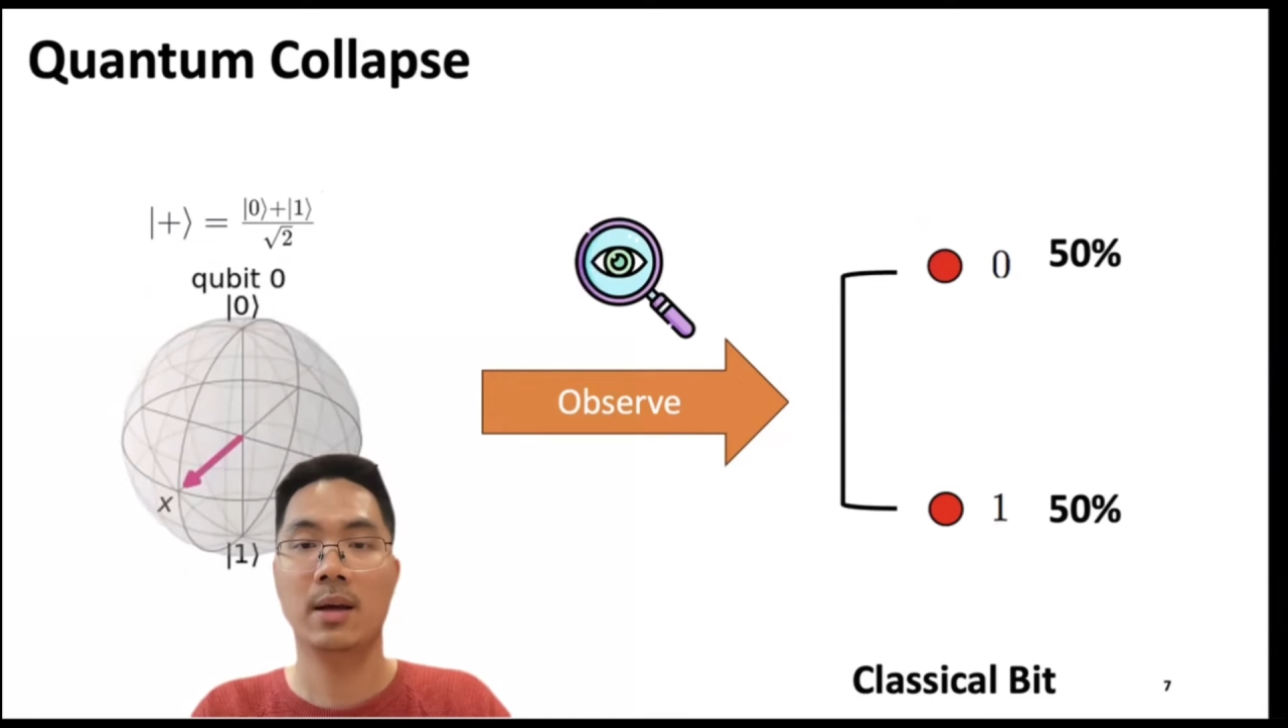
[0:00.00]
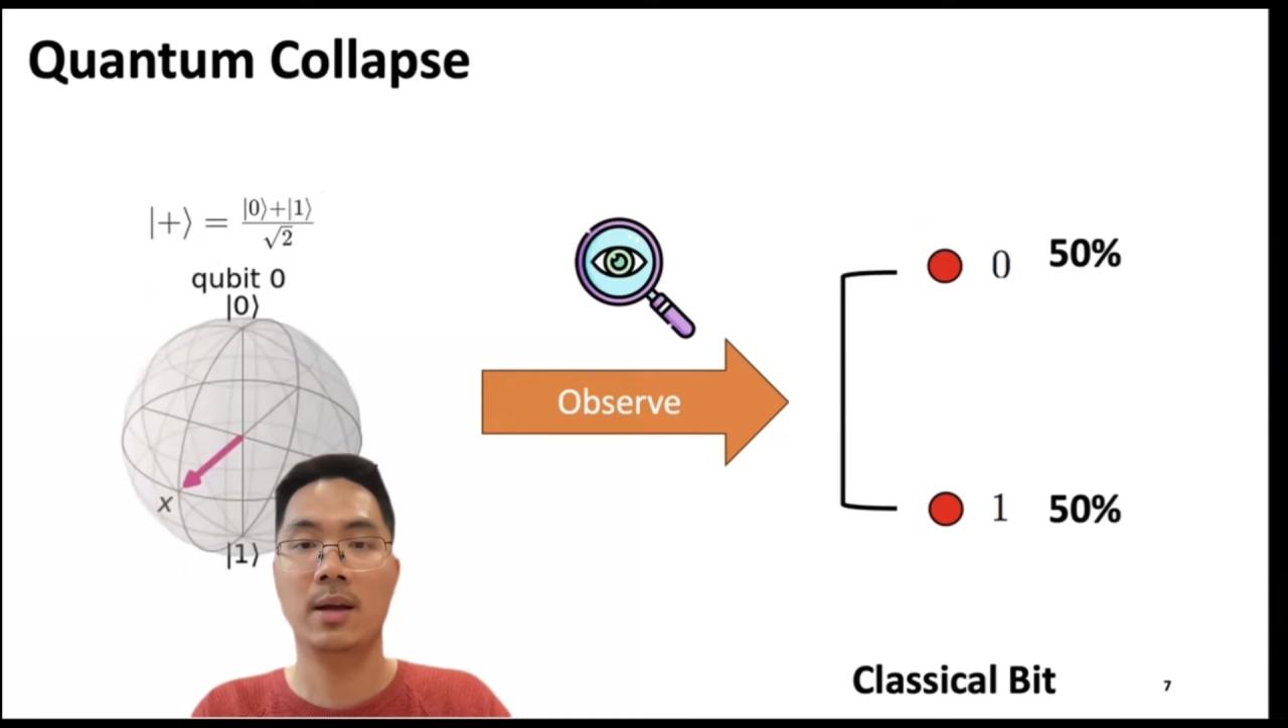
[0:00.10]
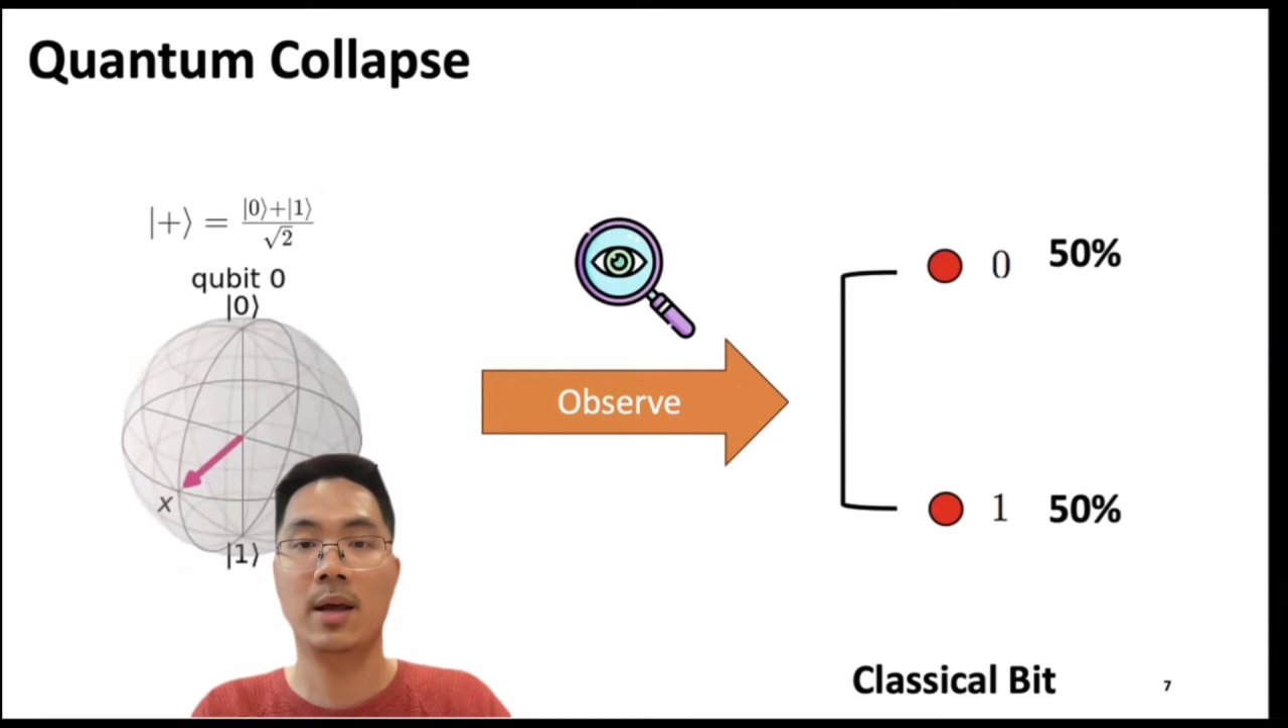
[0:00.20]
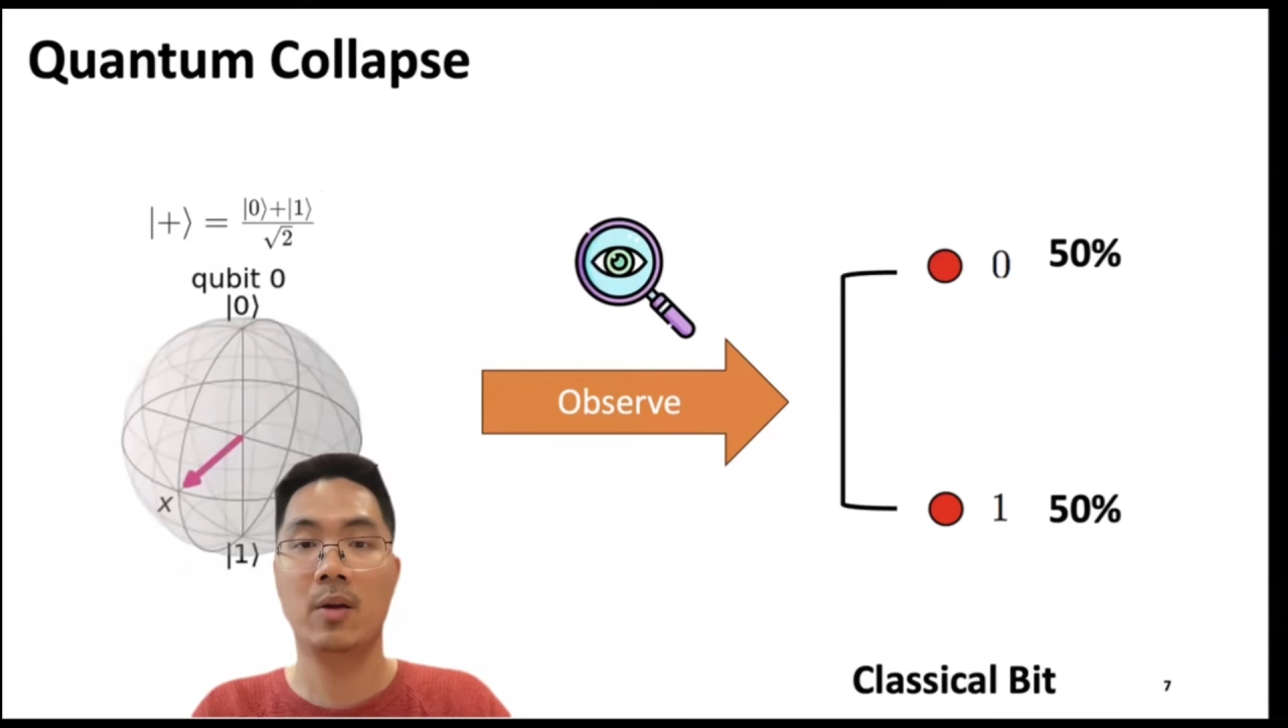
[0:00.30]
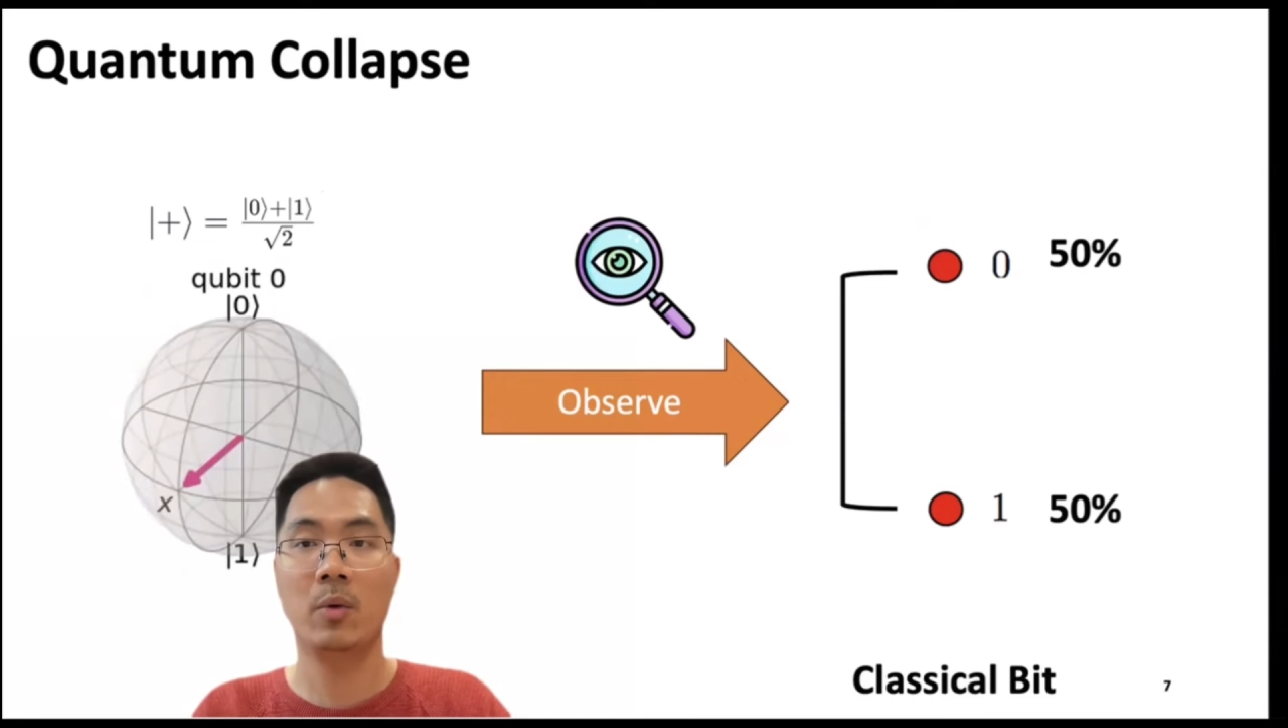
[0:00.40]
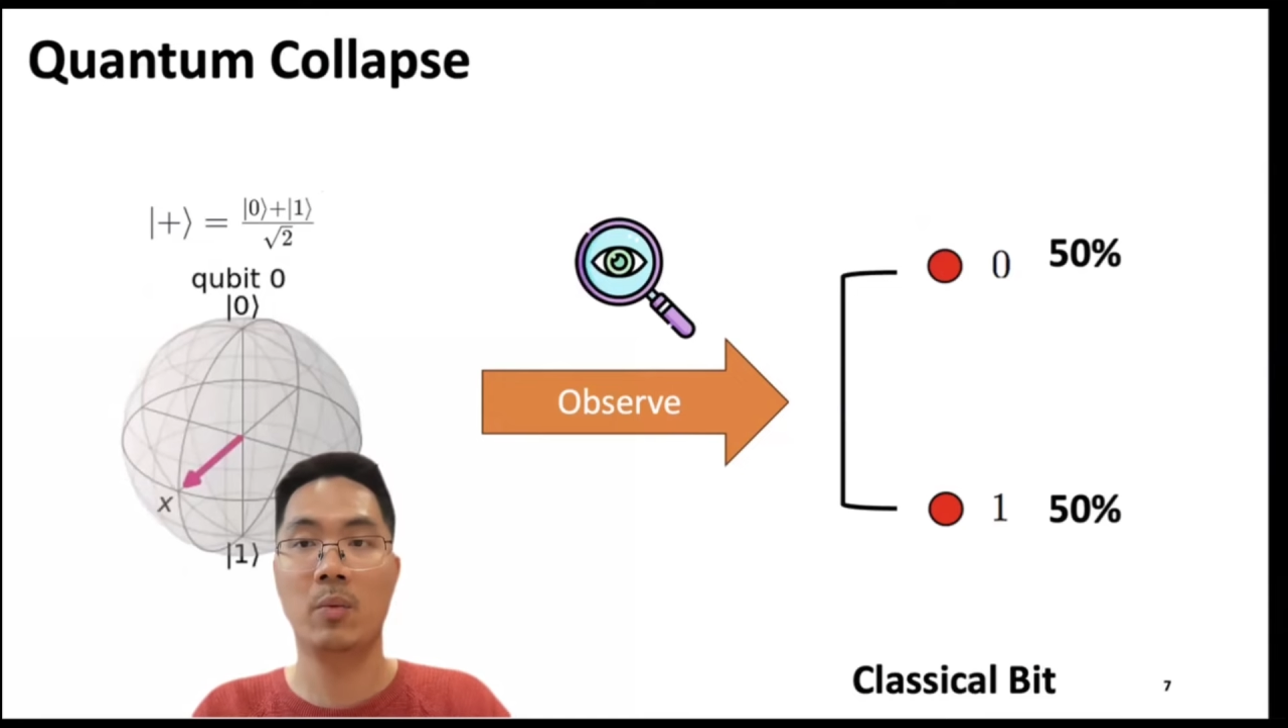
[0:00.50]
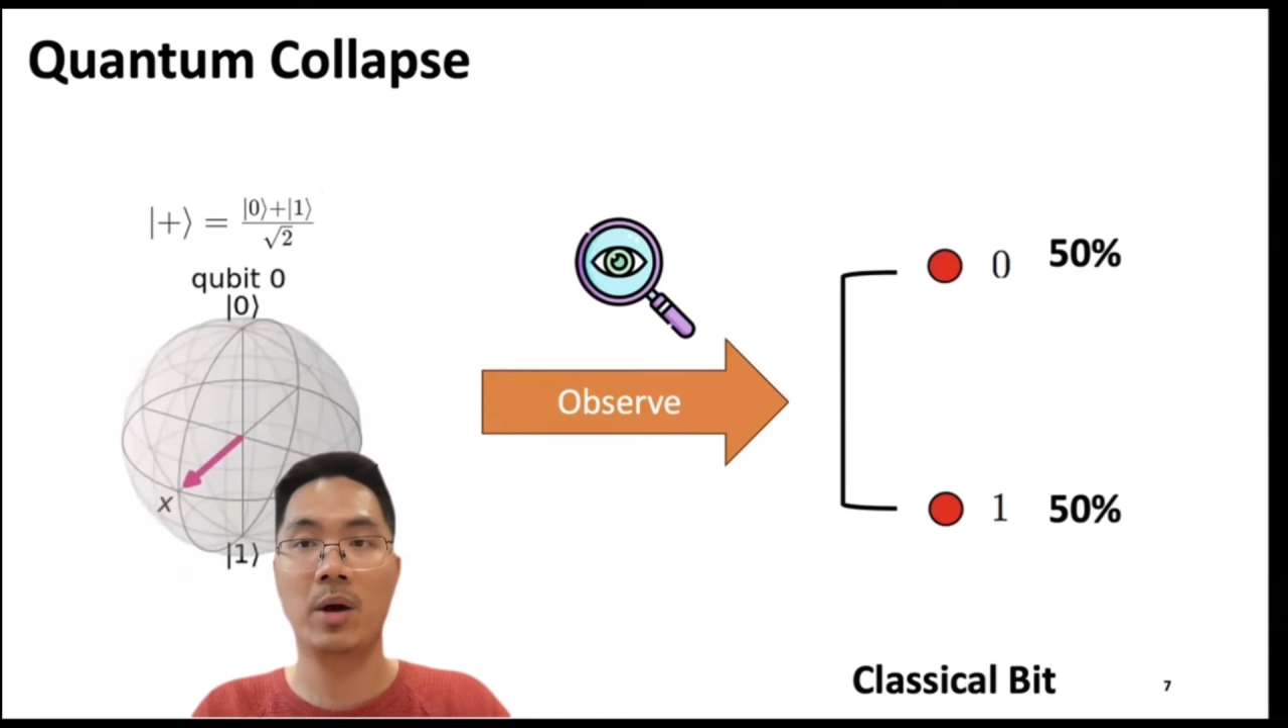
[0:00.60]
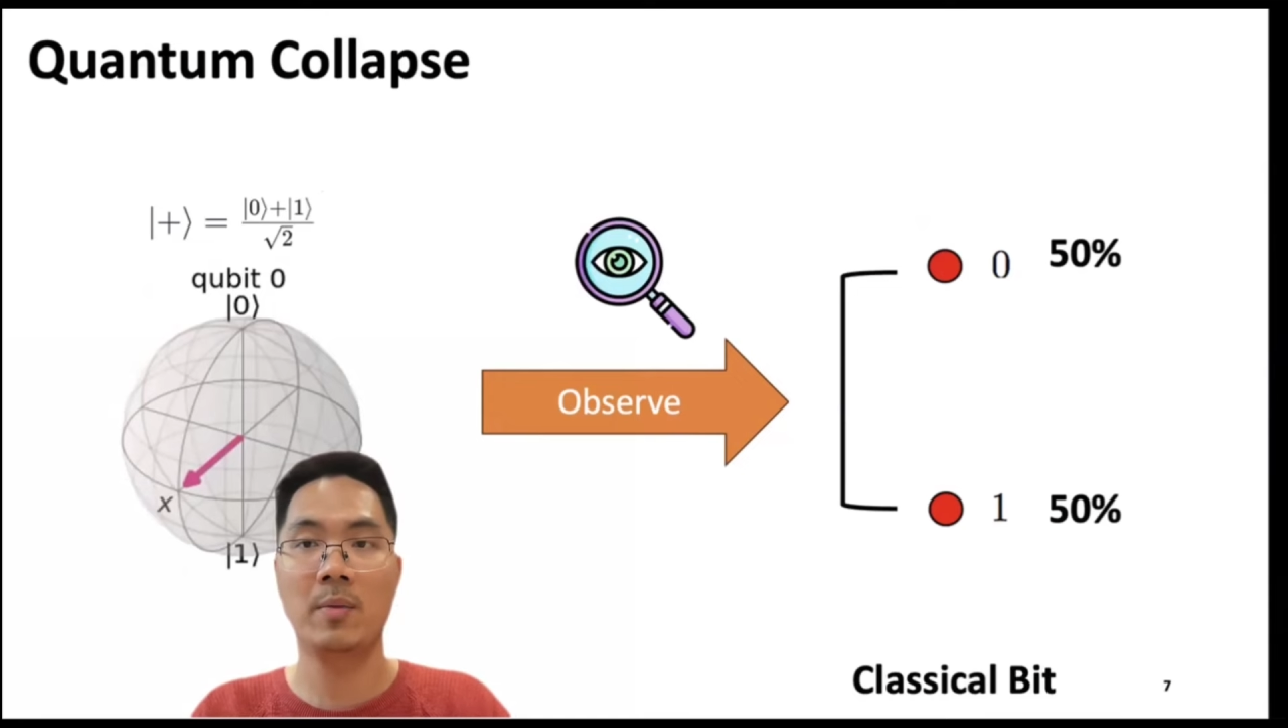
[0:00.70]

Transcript: then when we